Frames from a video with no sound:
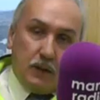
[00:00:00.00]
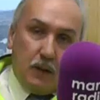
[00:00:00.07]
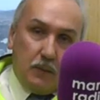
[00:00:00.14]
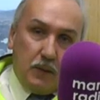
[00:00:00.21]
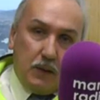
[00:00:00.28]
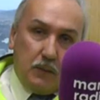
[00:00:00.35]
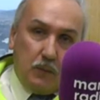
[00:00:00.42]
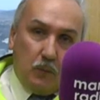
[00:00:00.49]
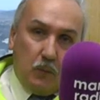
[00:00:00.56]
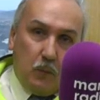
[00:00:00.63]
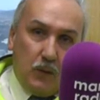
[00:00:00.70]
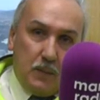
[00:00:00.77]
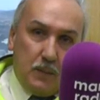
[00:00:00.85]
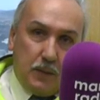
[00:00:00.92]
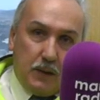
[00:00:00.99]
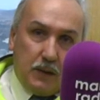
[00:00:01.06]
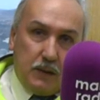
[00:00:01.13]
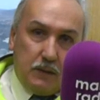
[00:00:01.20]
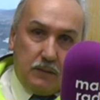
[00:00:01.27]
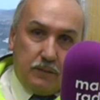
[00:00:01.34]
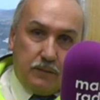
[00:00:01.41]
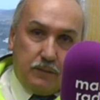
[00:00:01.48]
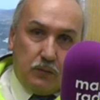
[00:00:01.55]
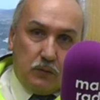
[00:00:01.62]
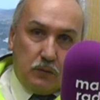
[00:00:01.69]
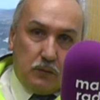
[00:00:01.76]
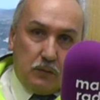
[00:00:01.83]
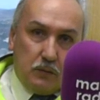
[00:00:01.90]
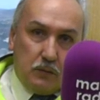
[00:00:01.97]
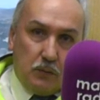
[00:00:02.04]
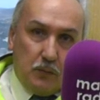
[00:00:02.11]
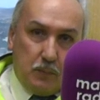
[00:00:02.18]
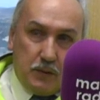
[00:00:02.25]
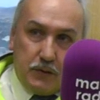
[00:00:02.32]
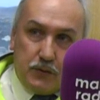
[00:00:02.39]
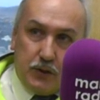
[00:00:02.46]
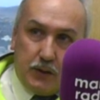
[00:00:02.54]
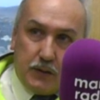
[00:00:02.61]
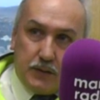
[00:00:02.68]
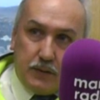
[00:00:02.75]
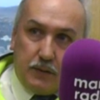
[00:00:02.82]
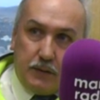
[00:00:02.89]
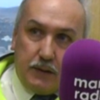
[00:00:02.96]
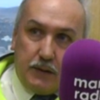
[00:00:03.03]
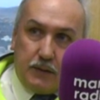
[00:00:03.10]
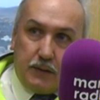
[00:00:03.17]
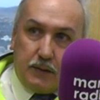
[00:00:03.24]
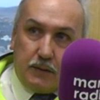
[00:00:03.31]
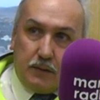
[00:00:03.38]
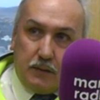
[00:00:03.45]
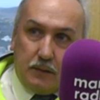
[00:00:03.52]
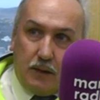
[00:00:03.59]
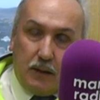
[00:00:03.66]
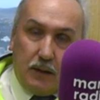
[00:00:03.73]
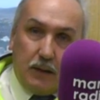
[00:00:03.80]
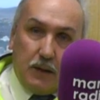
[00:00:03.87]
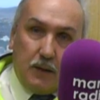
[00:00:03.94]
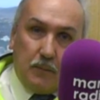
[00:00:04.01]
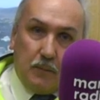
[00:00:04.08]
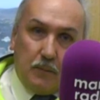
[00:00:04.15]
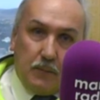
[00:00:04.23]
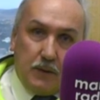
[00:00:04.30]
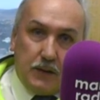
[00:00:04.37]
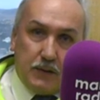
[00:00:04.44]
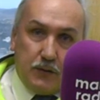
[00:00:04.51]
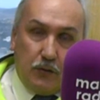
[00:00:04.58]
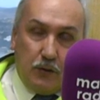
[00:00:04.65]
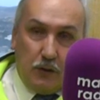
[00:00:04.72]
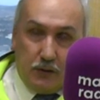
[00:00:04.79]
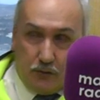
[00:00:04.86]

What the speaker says: I mean, we pay for all the police checks that are needed. There's an online